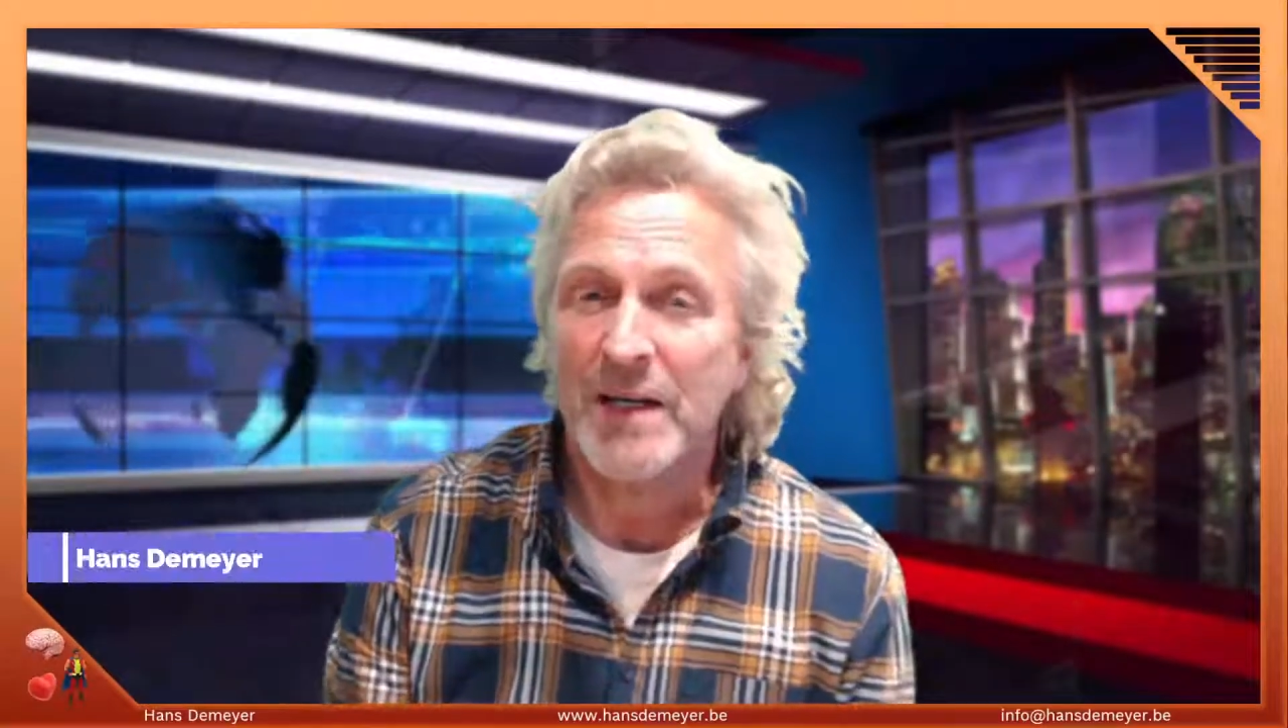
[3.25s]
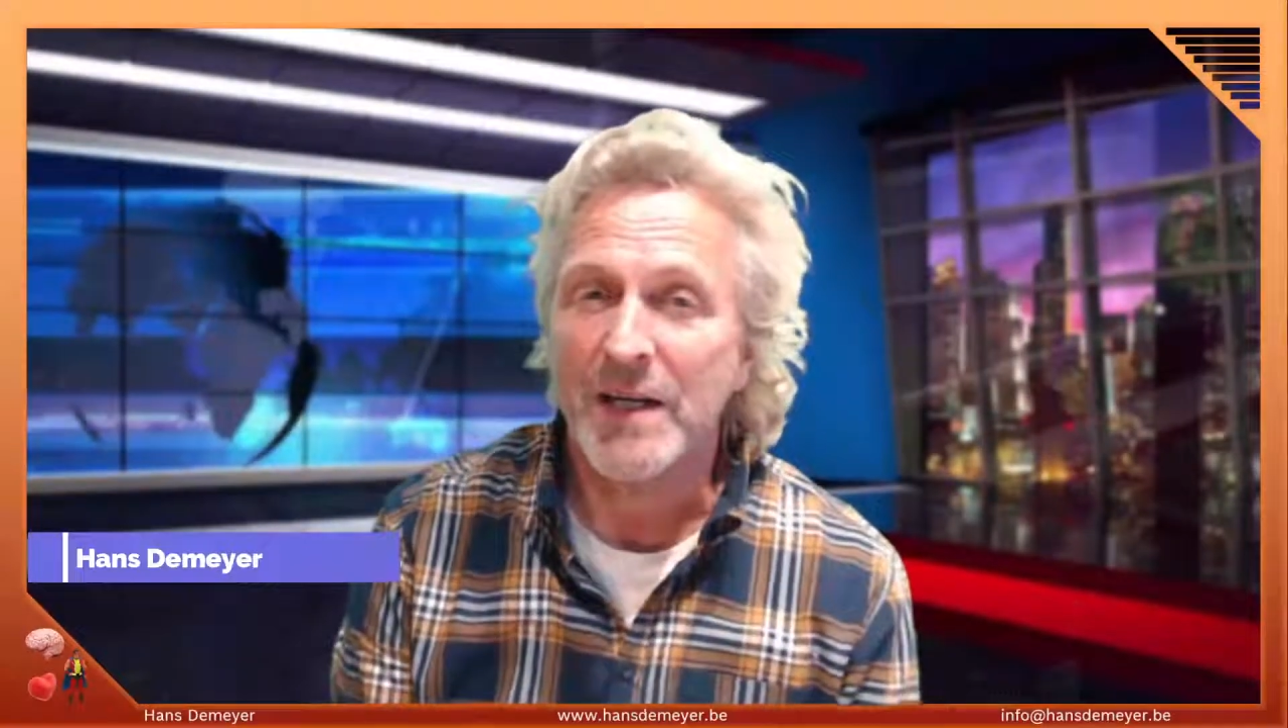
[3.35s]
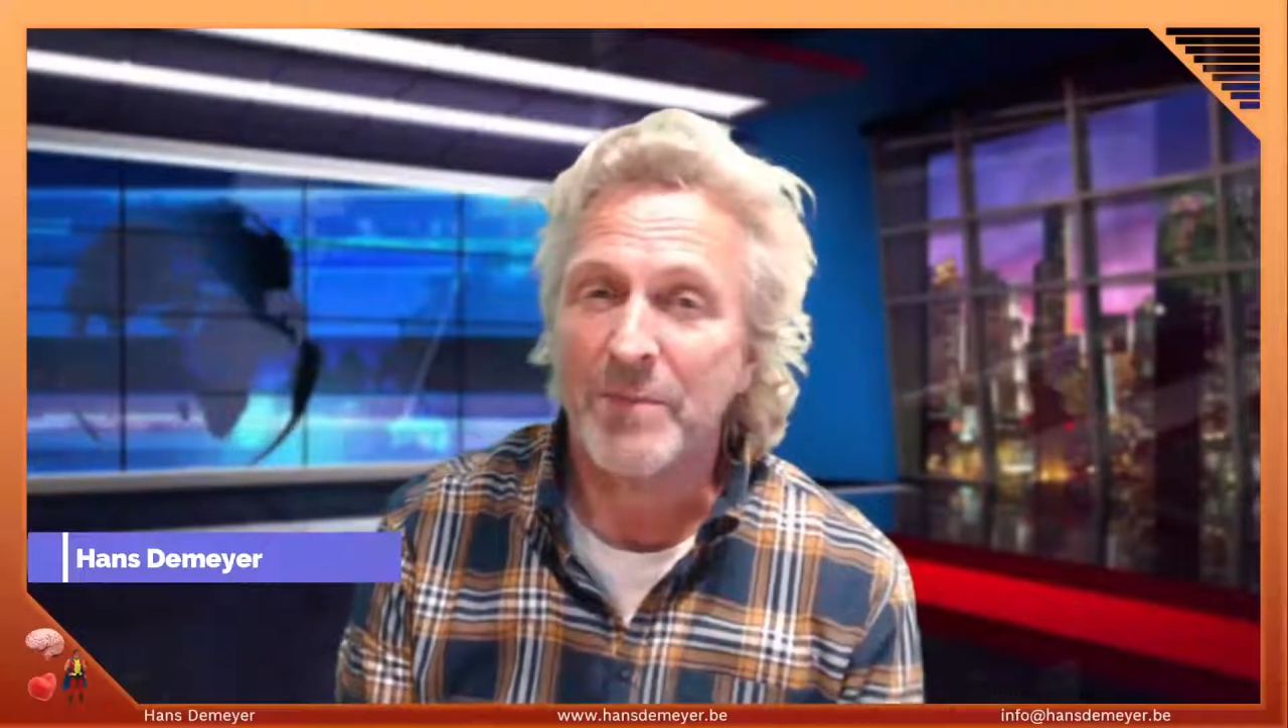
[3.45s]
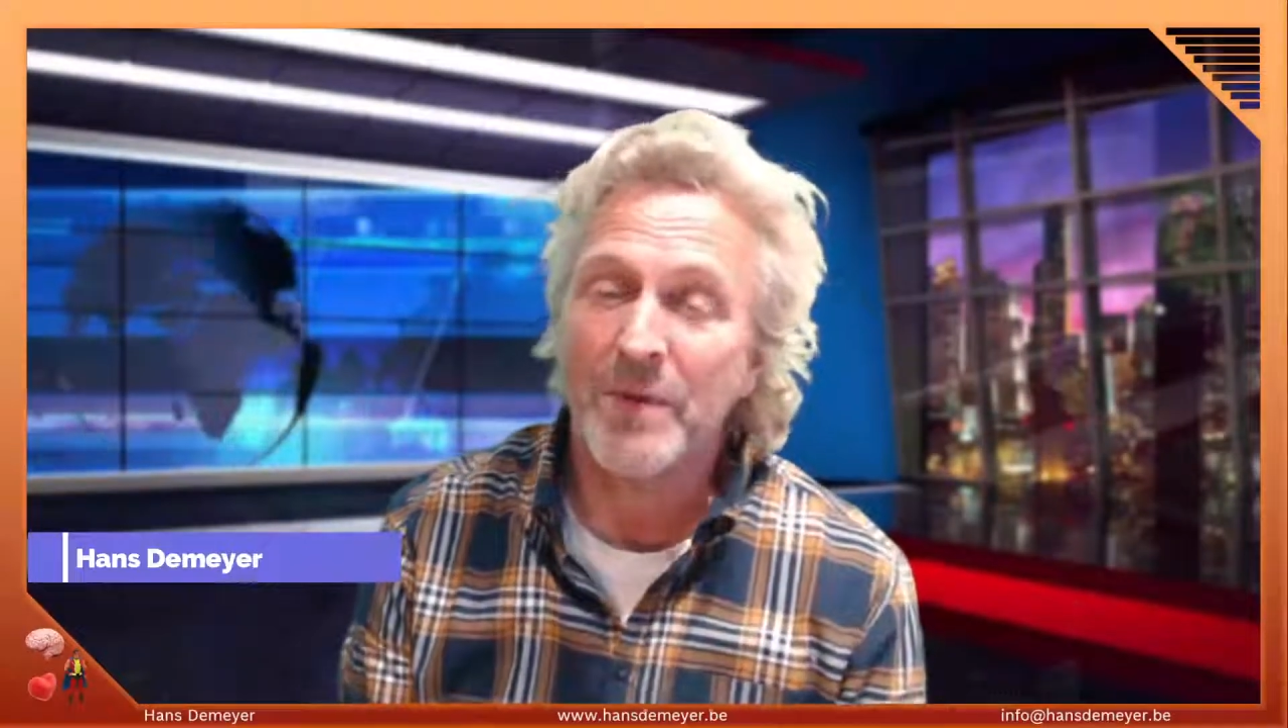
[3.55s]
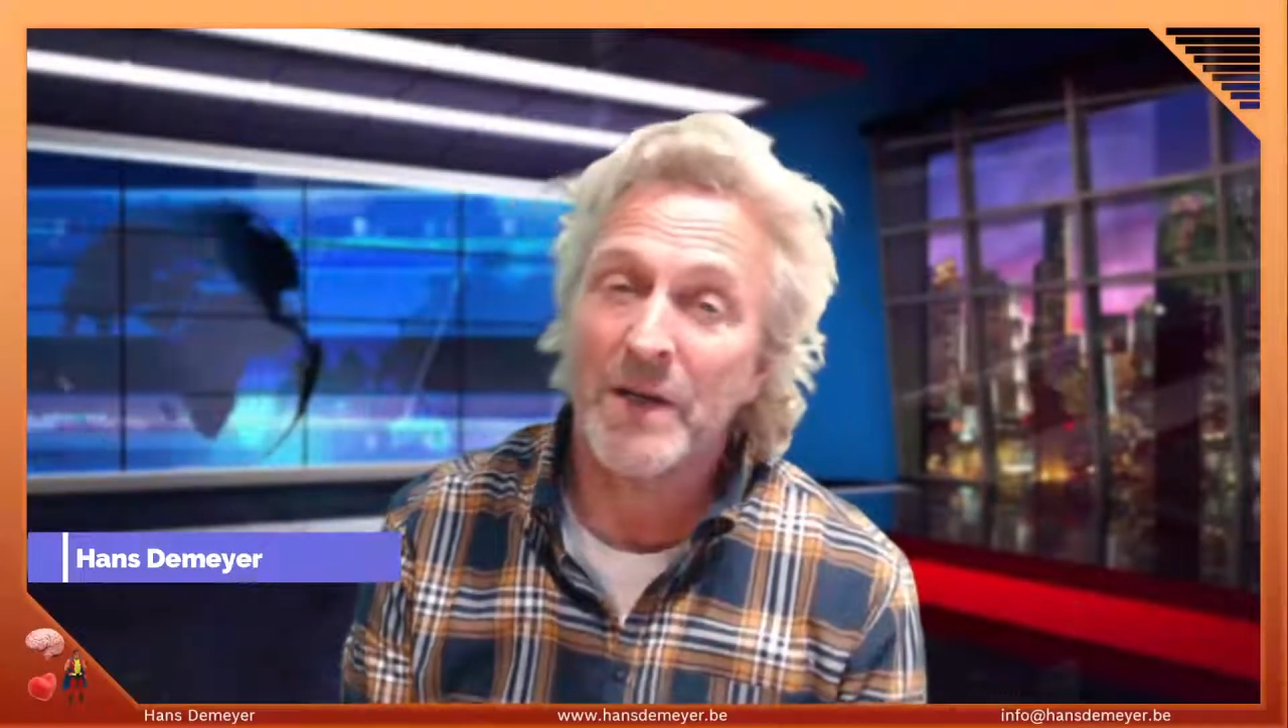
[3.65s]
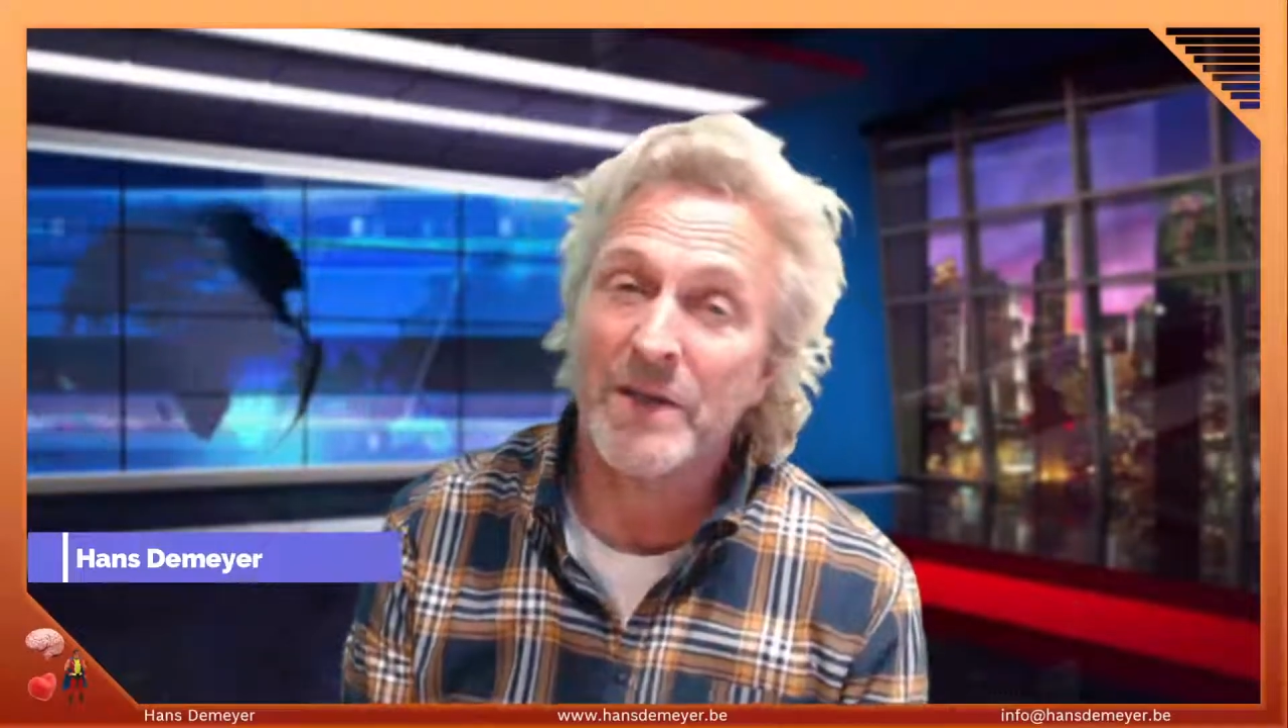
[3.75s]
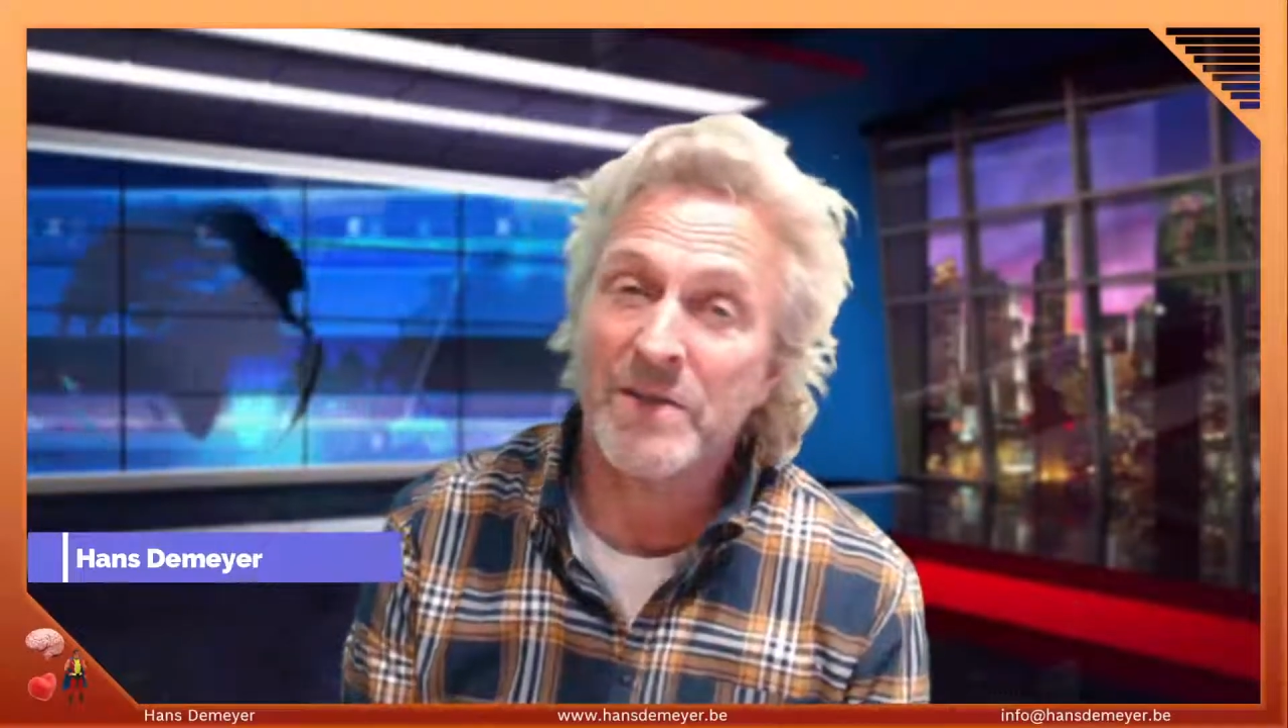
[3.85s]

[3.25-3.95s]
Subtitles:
I'm a